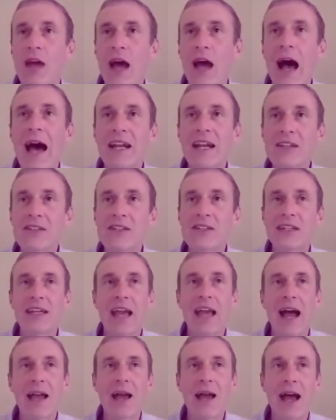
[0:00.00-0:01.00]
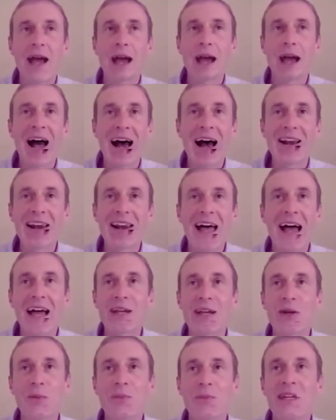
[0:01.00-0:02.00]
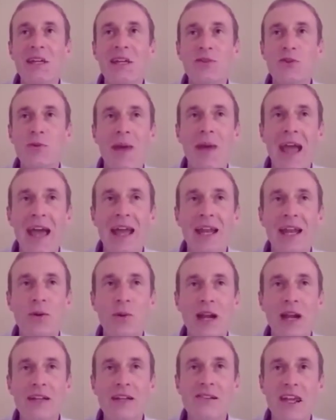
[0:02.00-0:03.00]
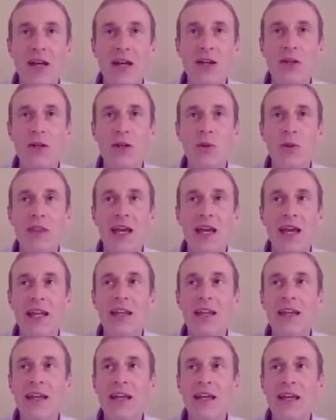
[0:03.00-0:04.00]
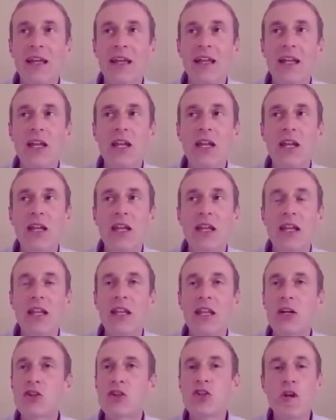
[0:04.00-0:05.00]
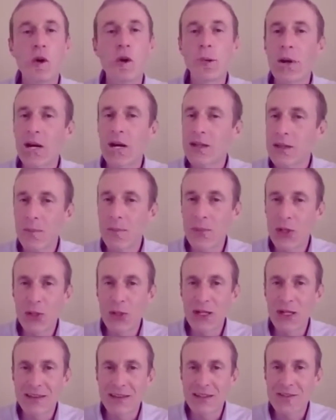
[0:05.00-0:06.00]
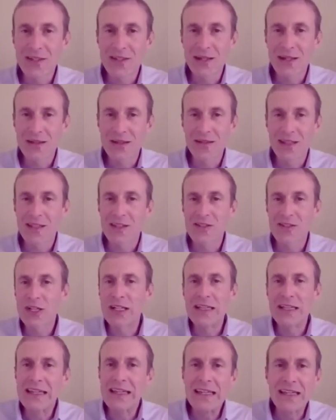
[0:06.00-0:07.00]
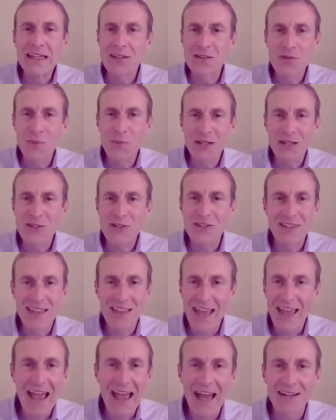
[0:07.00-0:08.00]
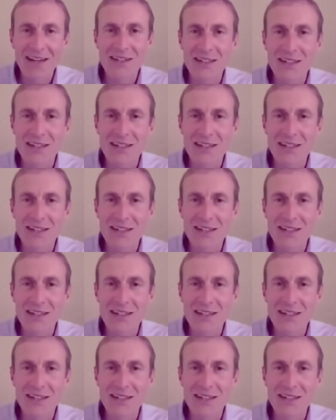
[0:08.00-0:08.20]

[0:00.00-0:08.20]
Honestly, I'm not lying or being dramatic when I tell you that there's no part in the building that's cleaned as much as that.